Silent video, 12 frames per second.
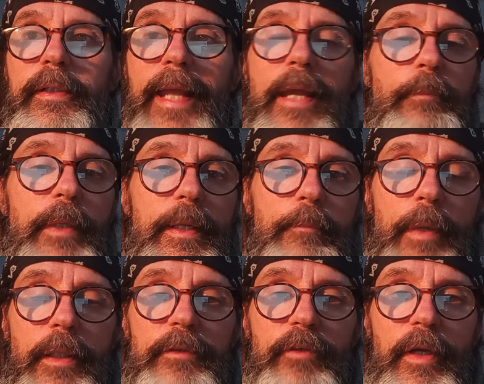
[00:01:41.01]
namely
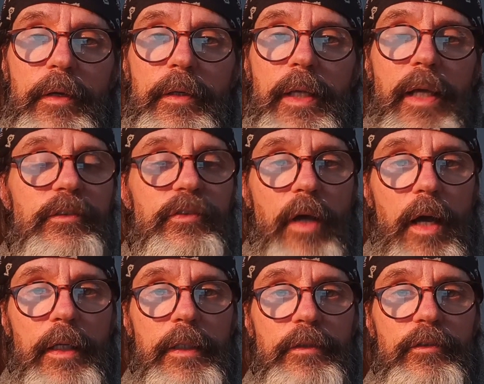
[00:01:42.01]
military,
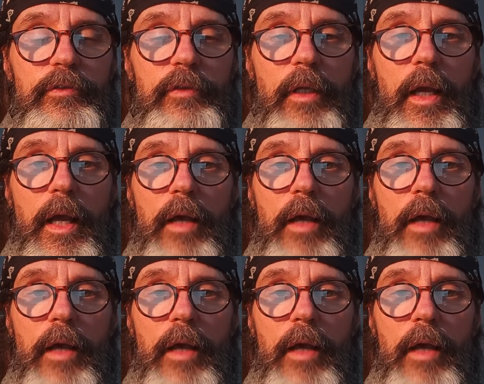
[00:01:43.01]
socage,